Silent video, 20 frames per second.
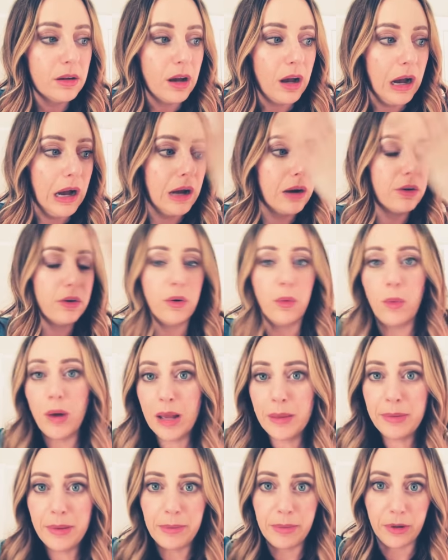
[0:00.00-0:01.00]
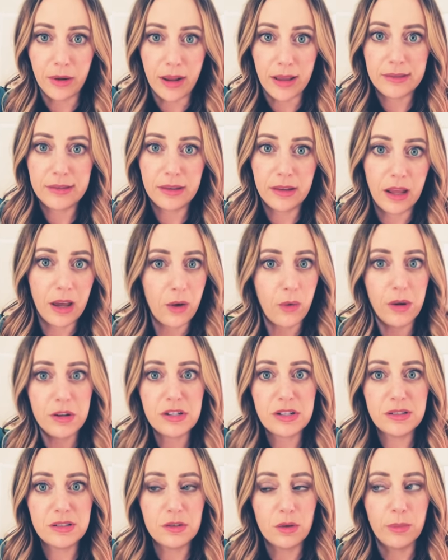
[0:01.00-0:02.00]
I don't know why people are asking that
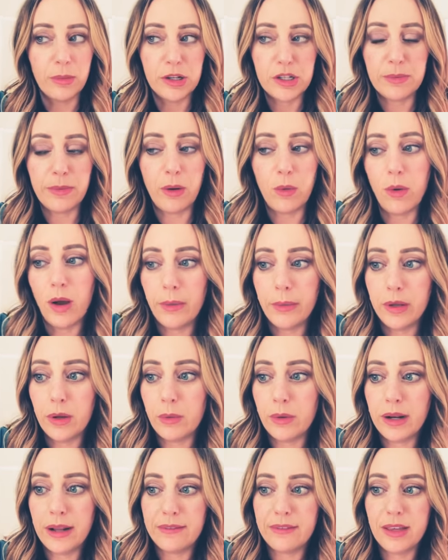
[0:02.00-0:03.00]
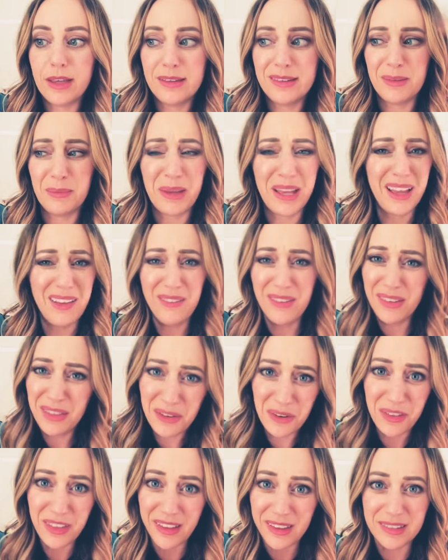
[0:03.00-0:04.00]
question so much about why we don't want to have kids. I'm like, I have
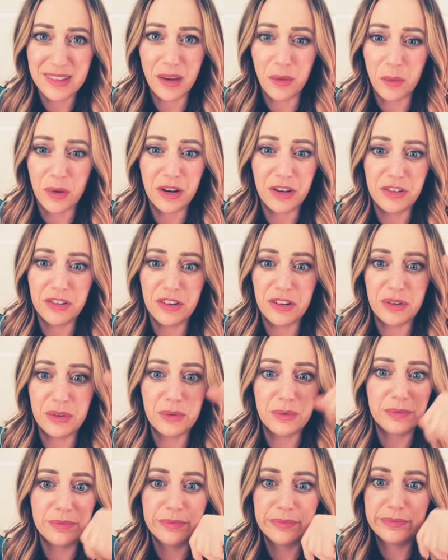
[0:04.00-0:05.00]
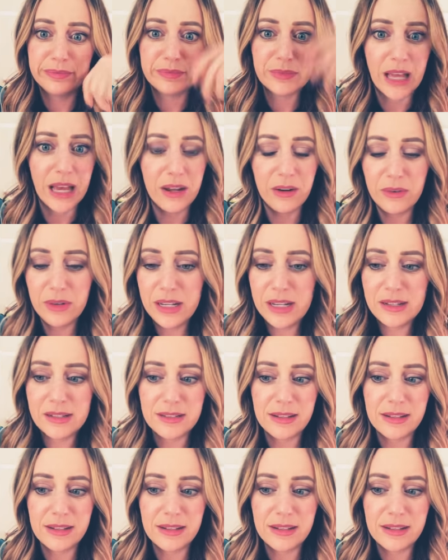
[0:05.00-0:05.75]
other things I want to do. I don't need a